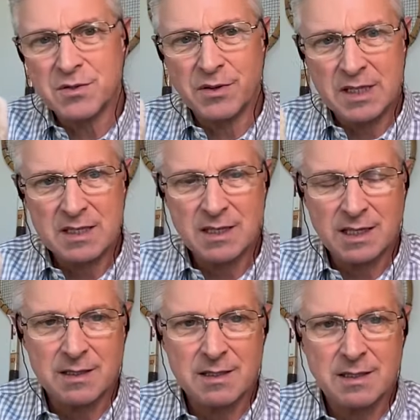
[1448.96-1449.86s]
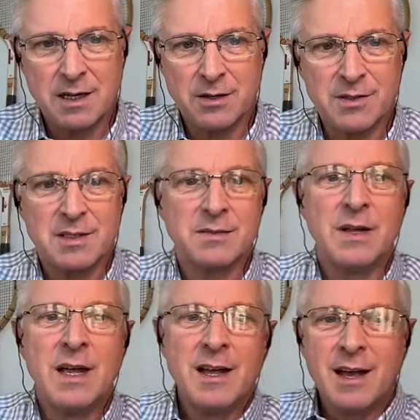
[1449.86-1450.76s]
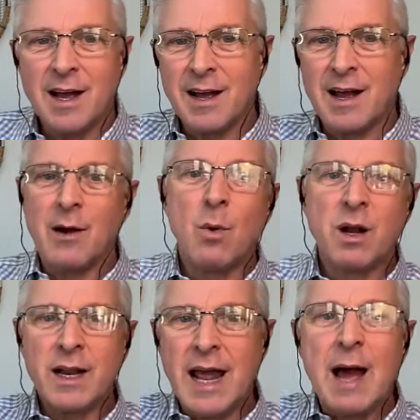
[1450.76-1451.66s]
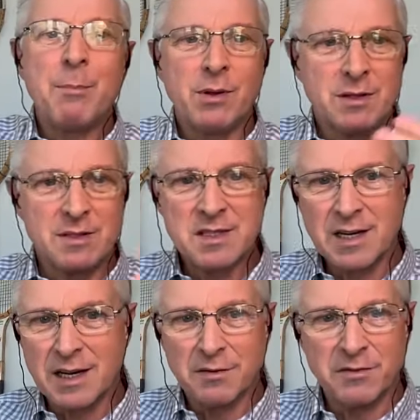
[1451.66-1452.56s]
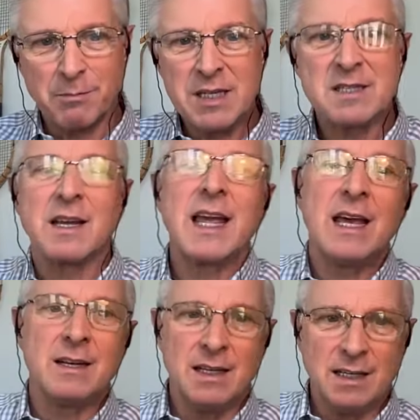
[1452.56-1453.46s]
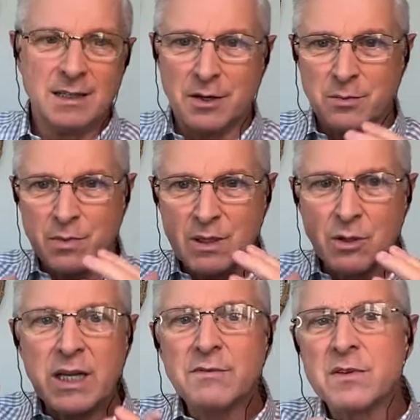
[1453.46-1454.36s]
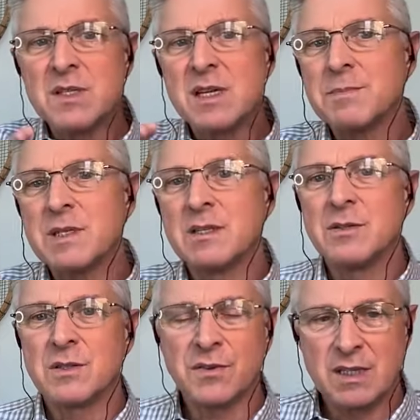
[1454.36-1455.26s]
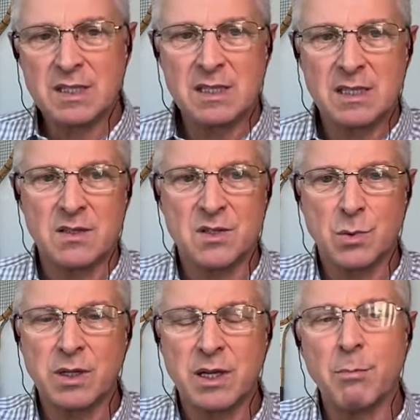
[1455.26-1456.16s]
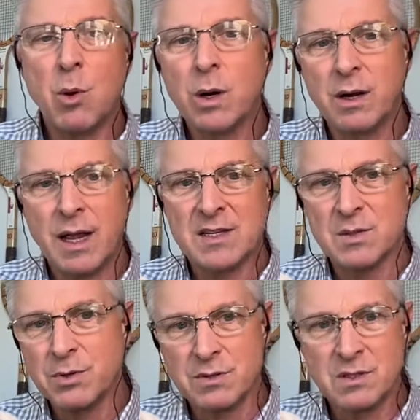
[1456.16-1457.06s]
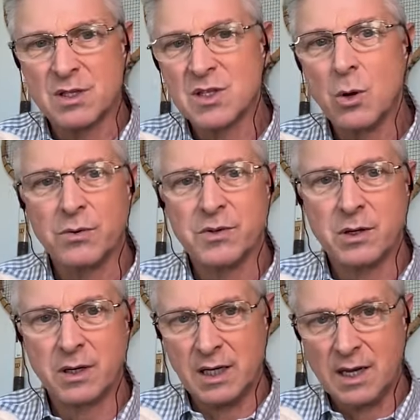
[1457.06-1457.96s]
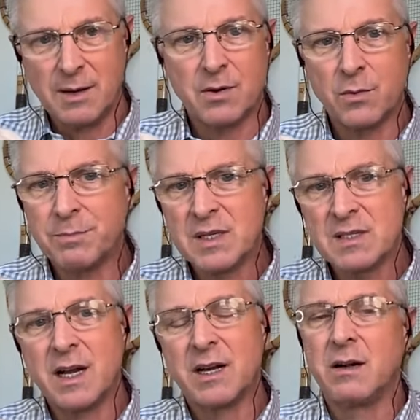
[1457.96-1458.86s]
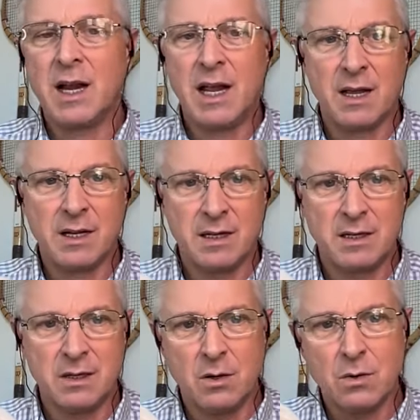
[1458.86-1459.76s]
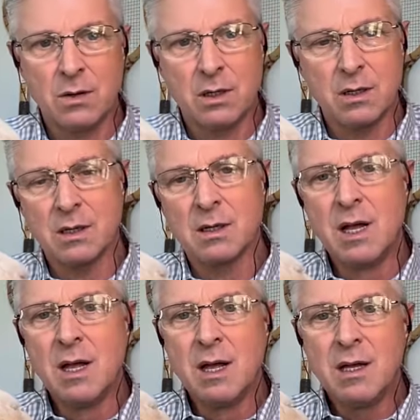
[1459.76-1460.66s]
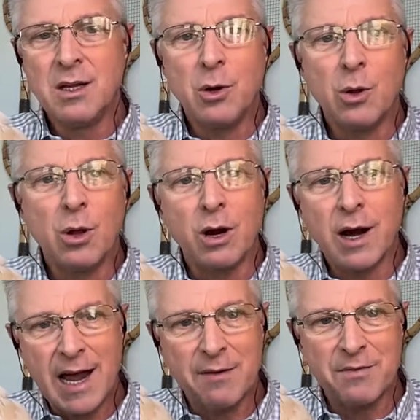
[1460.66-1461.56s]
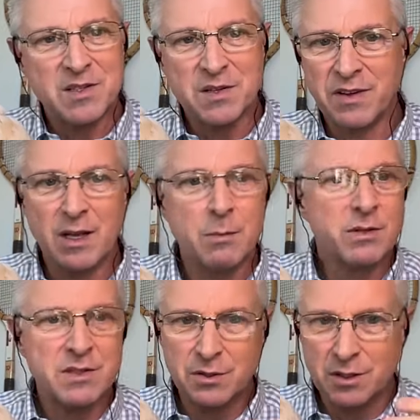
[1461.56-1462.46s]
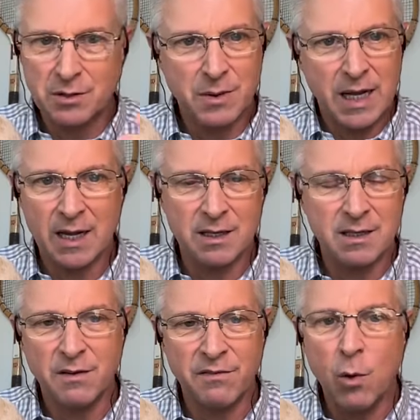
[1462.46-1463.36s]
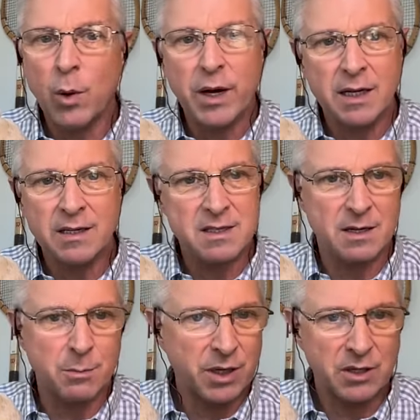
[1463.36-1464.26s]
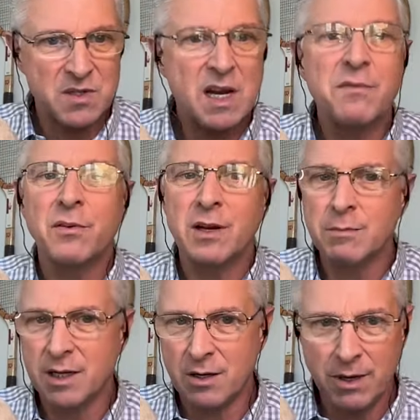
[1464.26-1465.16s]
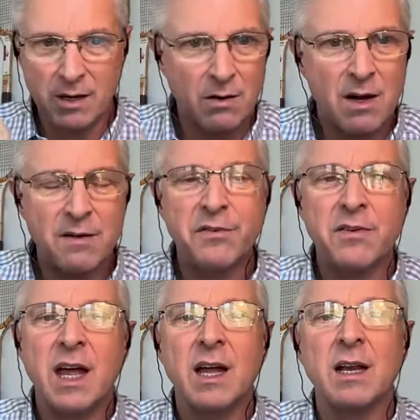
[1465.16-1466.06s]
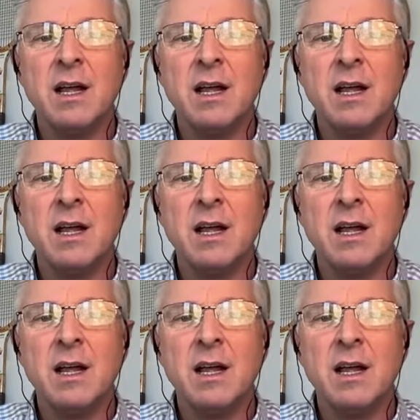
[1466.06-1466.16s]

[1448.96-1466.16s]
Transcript: for these things, I want an apple instead of a piece of candy. Looking for substitutes for these things is really important, as opposed to just cold turkey. I'm going to rip this out of your hand, and you no longer have this available to you, and the void is going to bring you suffering, but you're better off for that.